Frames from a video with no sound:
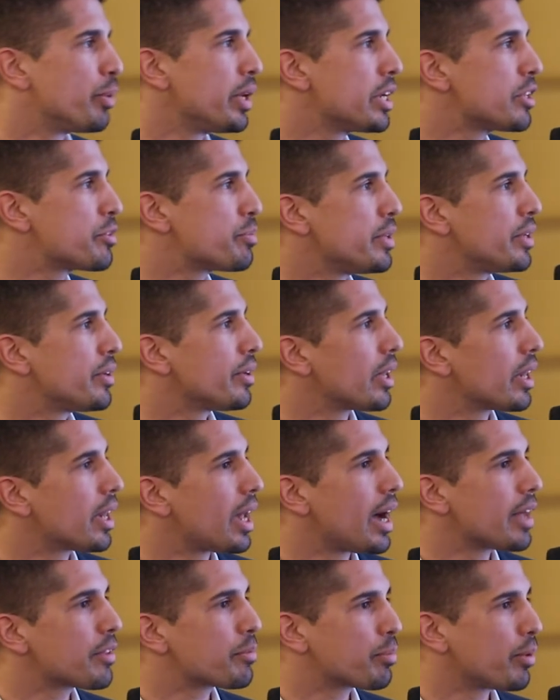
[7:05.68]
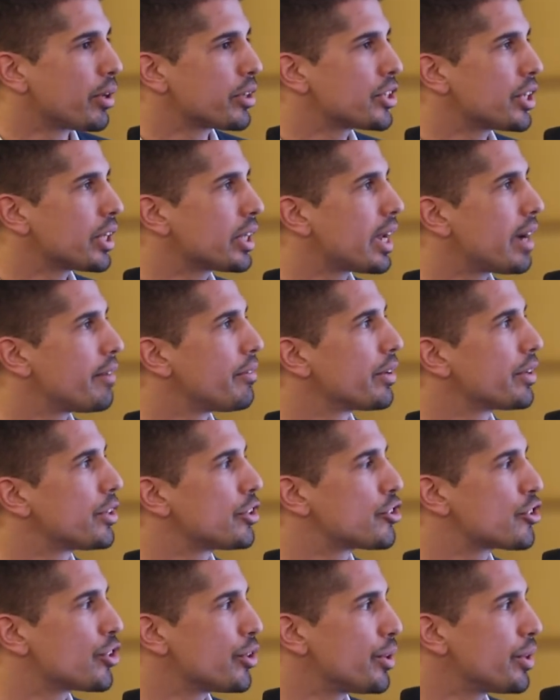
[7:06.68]
brings me to the last project I want to
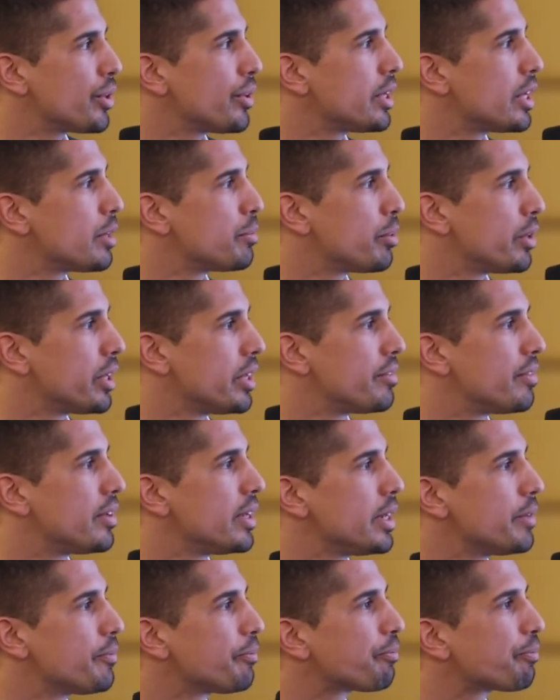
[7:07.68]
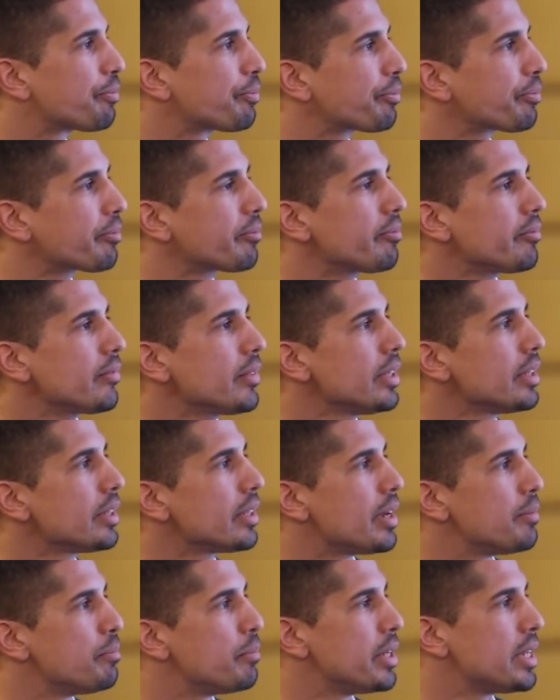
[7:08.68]
show you here briefly,
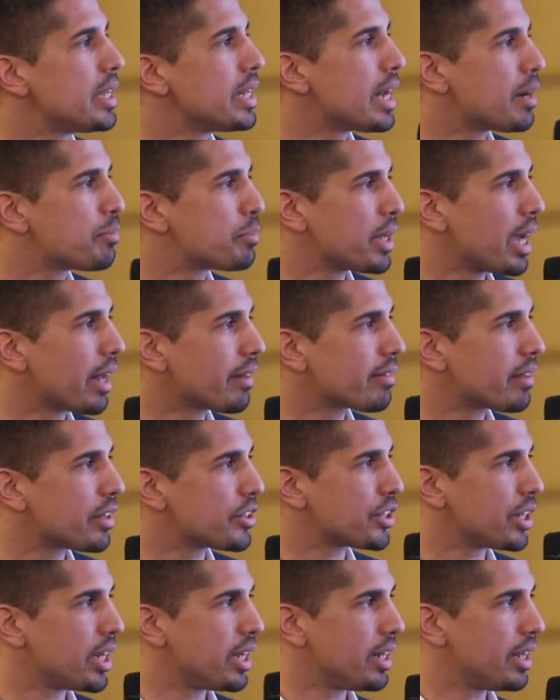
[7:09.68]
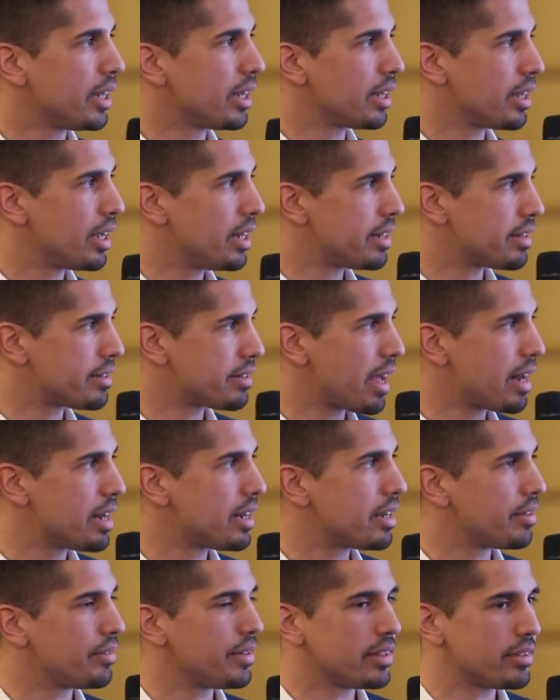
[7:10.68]
the Medina Piazza shading. In the
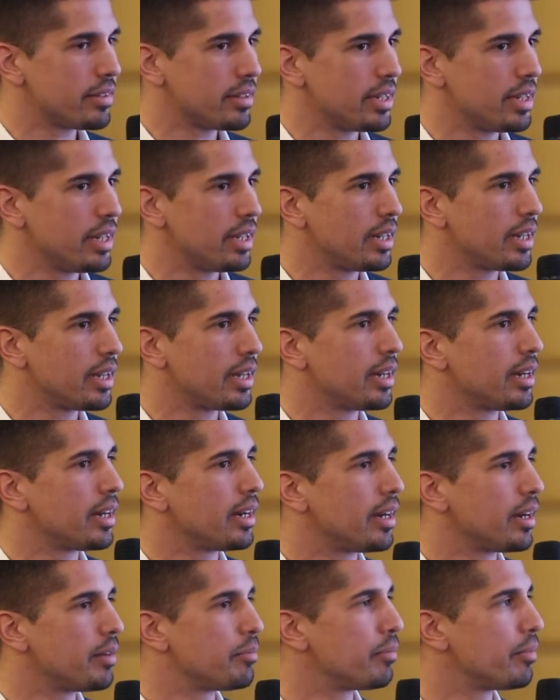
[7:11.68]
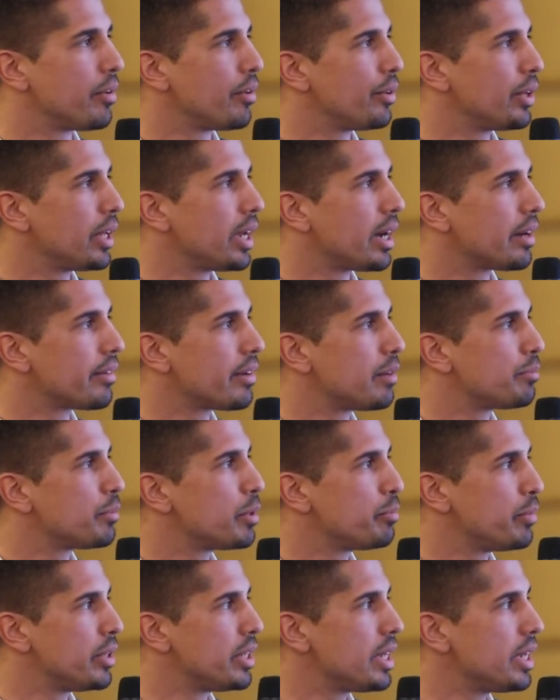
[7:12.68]
center we see the Holy
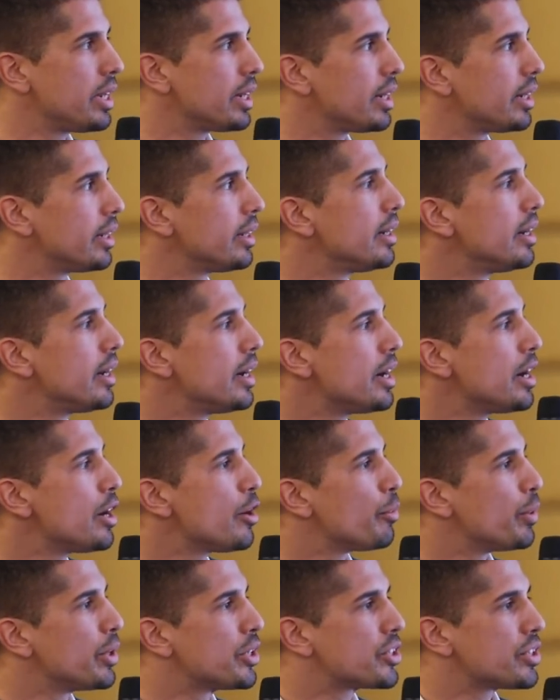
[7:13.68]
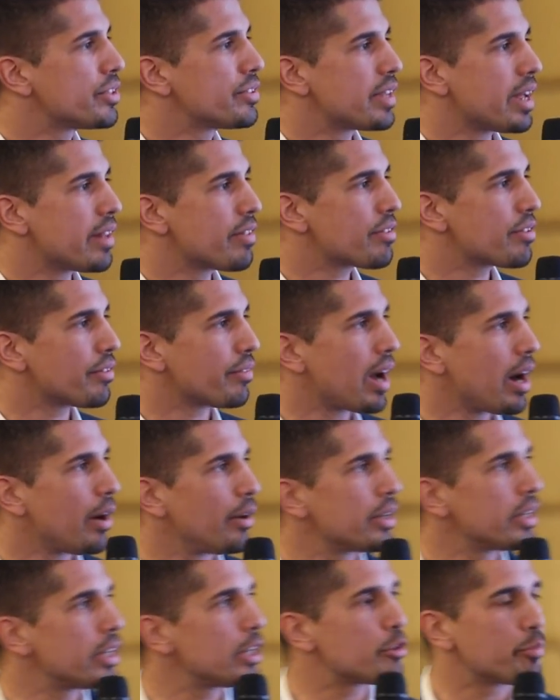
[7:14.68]
Haram in Medina, which is then
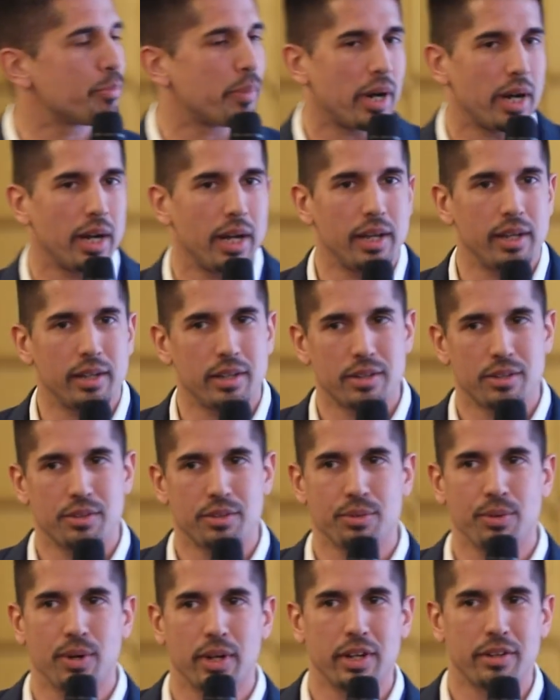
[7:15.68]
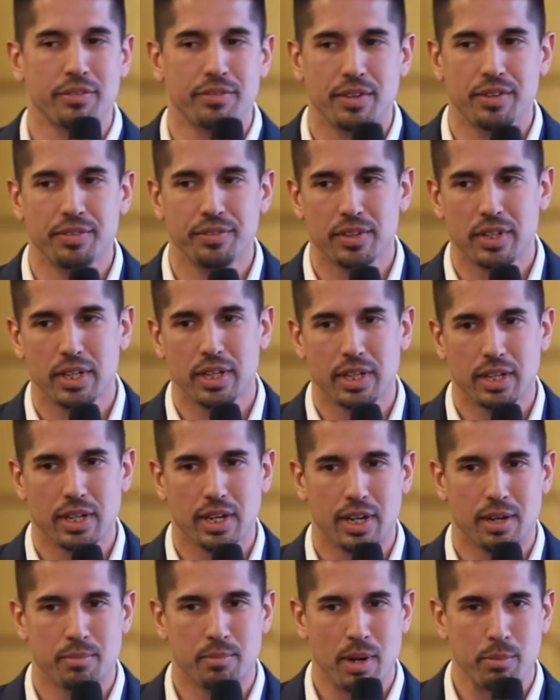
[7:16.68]
surrounded by 250
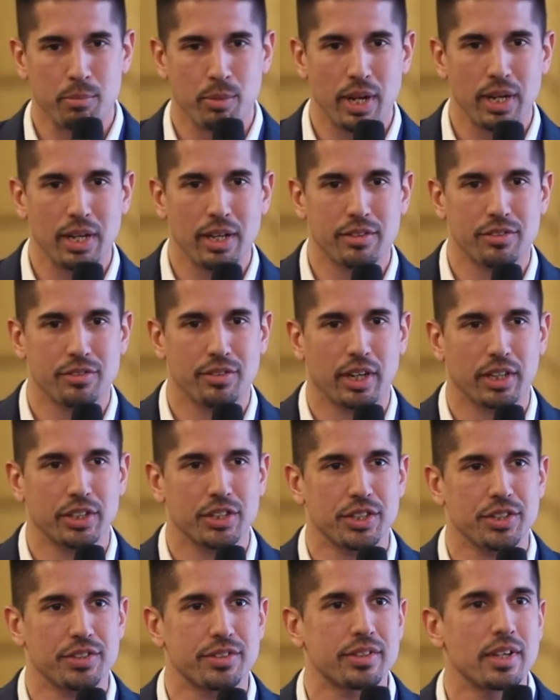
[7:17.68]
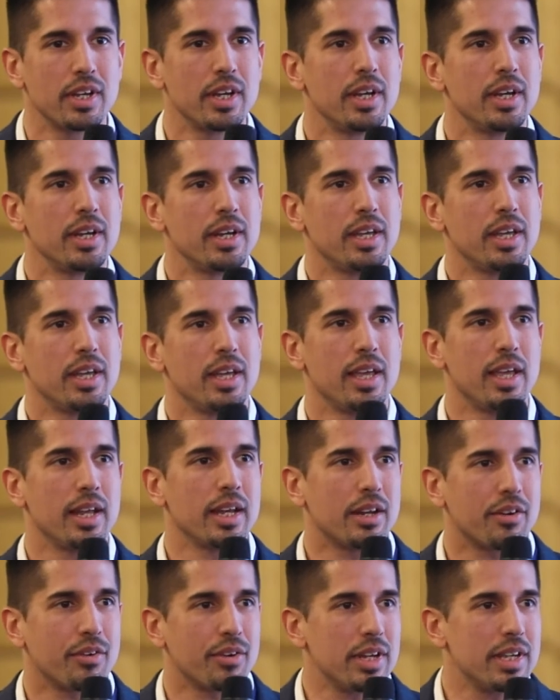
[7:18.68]
umbrella structures,
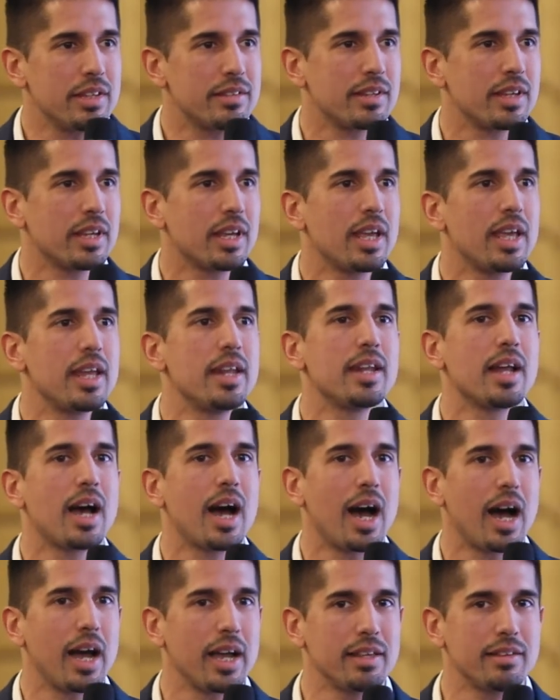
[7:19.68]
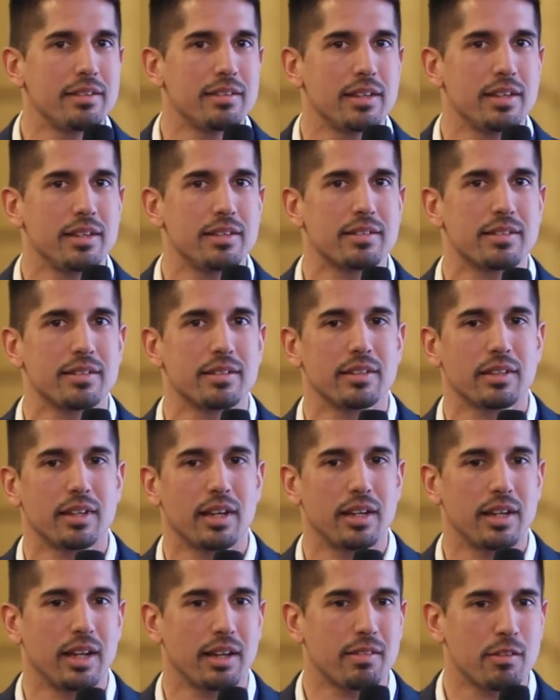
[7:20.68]
increasing in the high season,
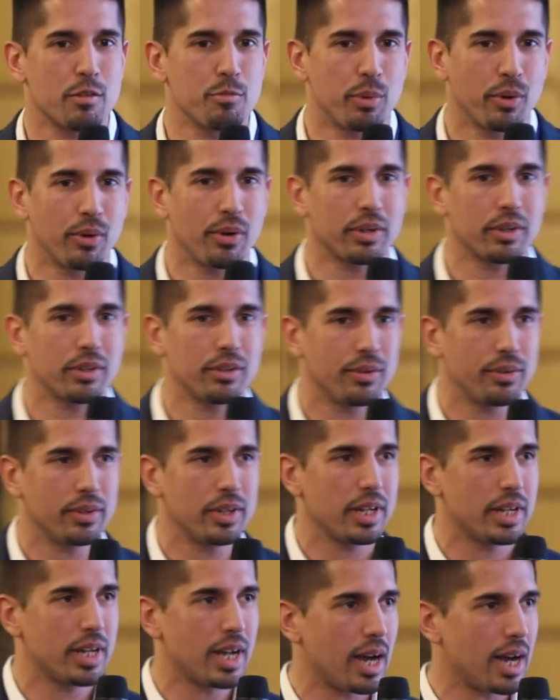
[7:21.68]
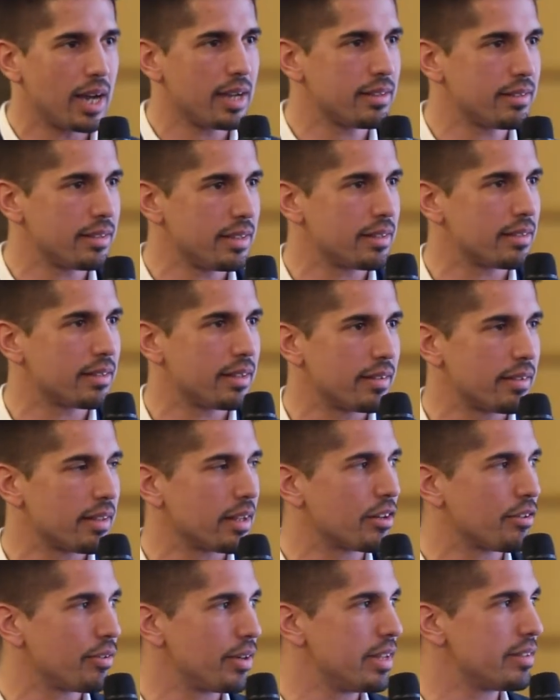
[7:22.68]
and that's important, only in the high season, it's
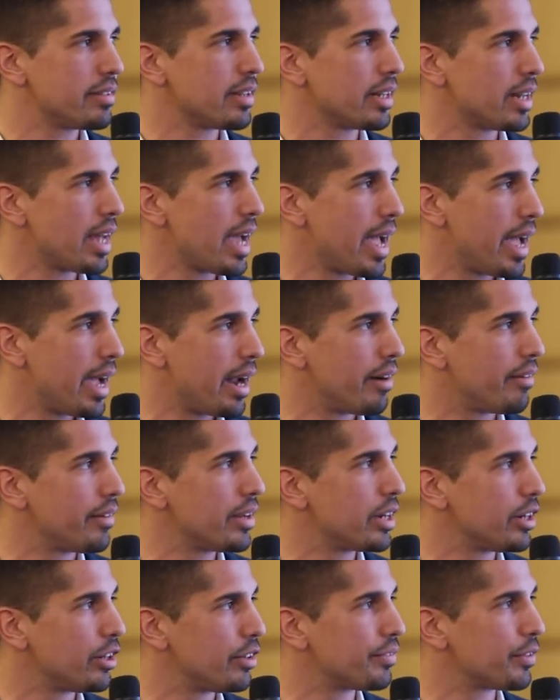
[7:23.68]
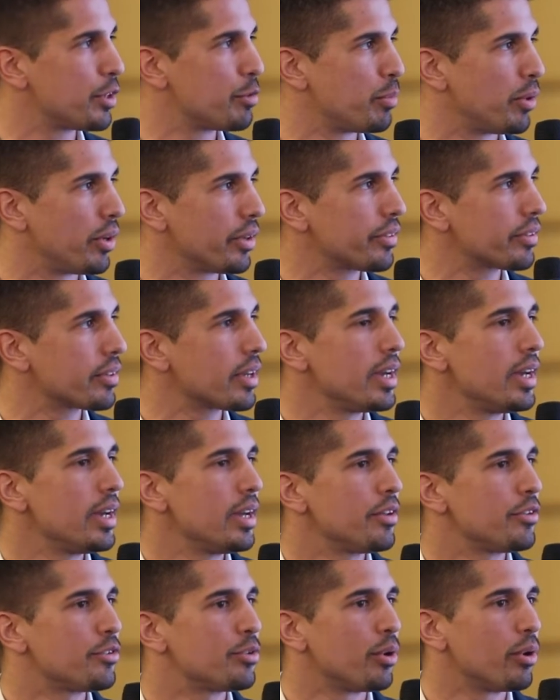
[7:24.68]
increasing the area of the mosque
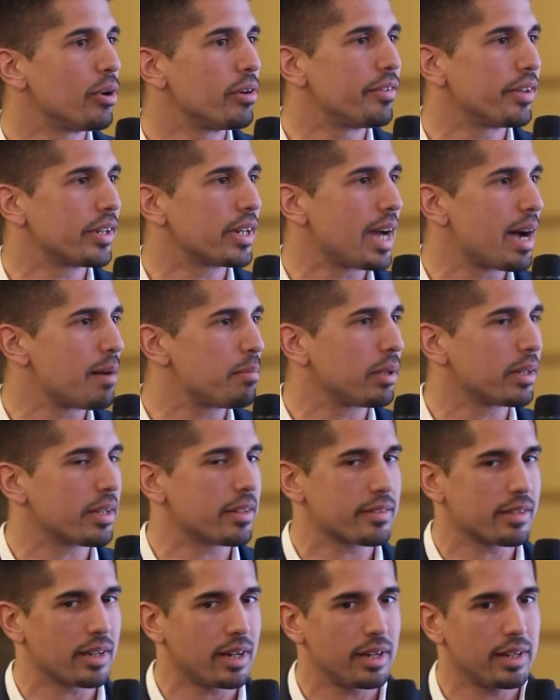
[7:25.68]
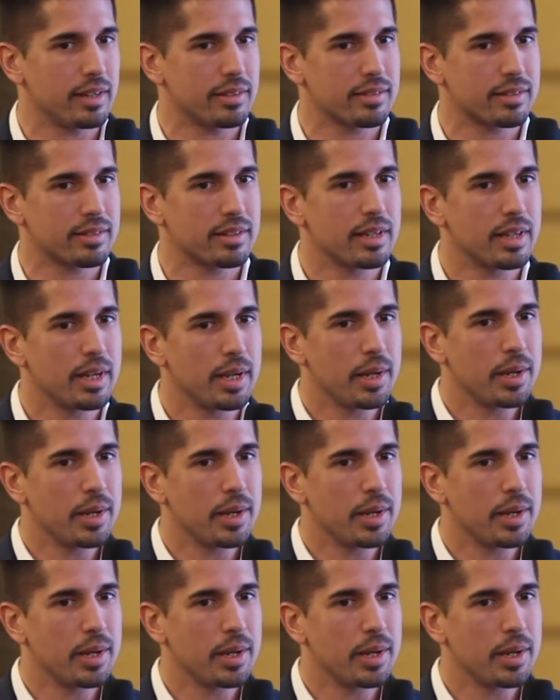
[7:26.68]
to over double the size.